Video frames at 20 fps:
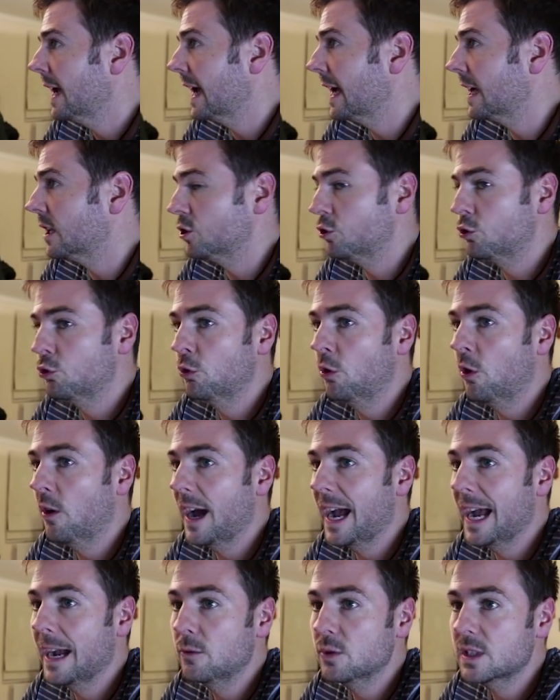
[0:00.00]
and
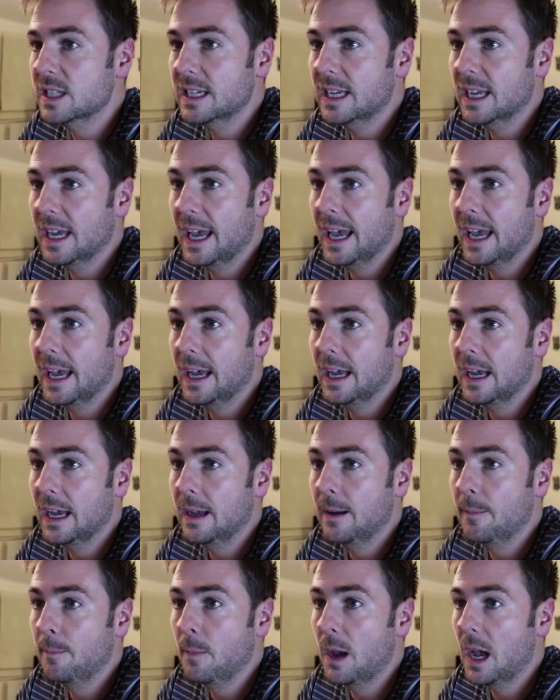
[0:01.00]
draw out
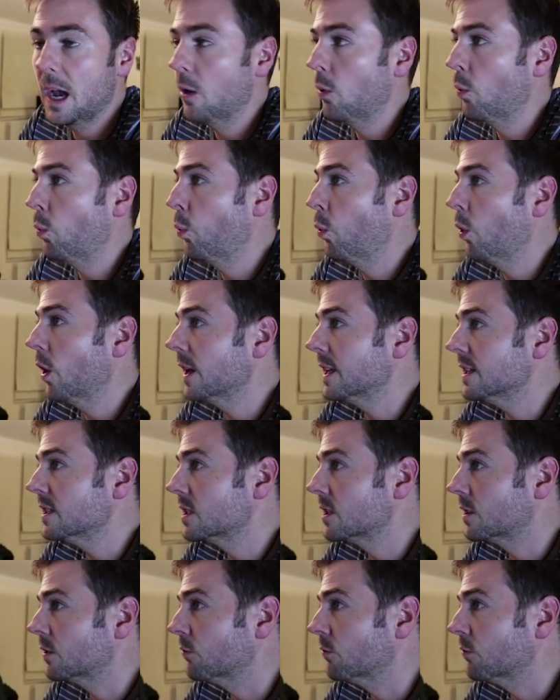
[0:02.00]
a white